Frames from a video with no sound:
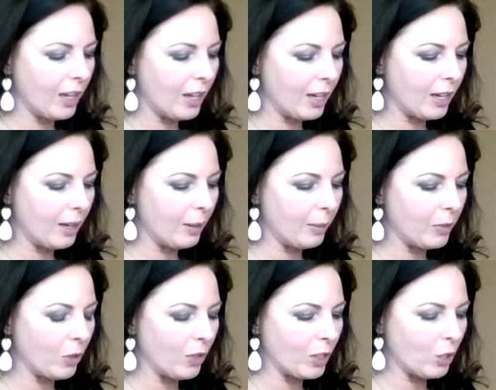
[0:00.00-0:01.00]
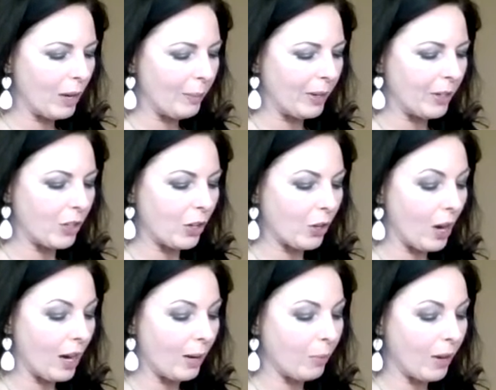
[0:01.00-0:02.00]
You can swipe under your
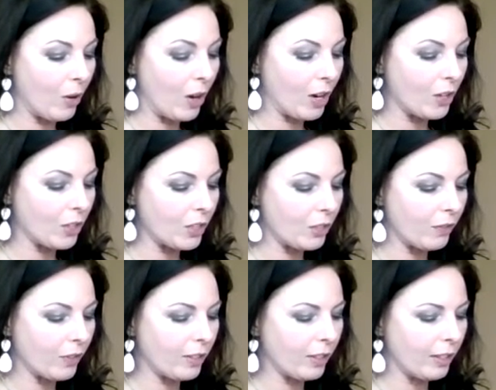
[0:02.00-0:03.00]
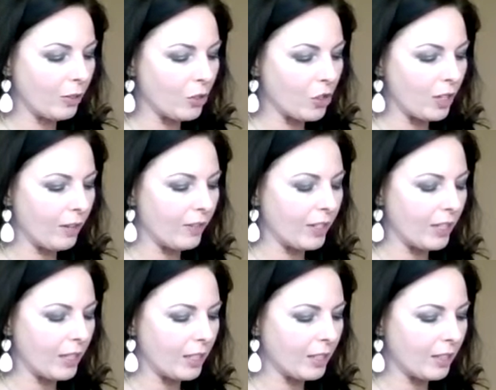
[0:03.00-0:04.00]
eyebrow arch for the illusion of an
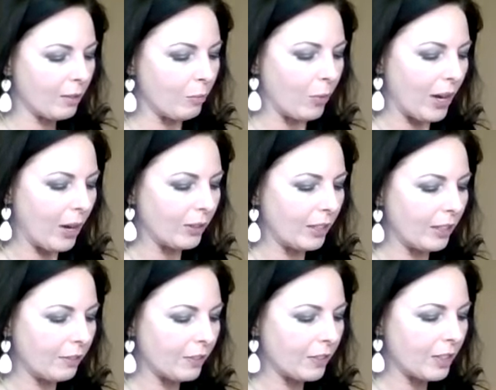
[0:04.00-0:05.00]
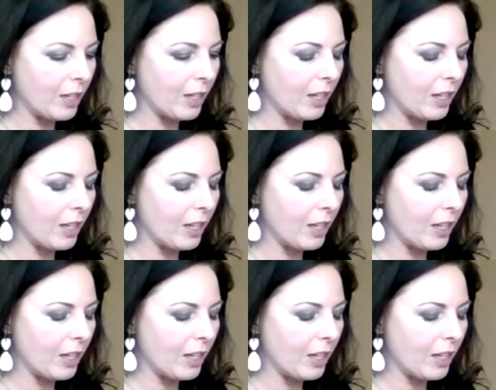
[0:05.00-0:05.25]
instant brow lift.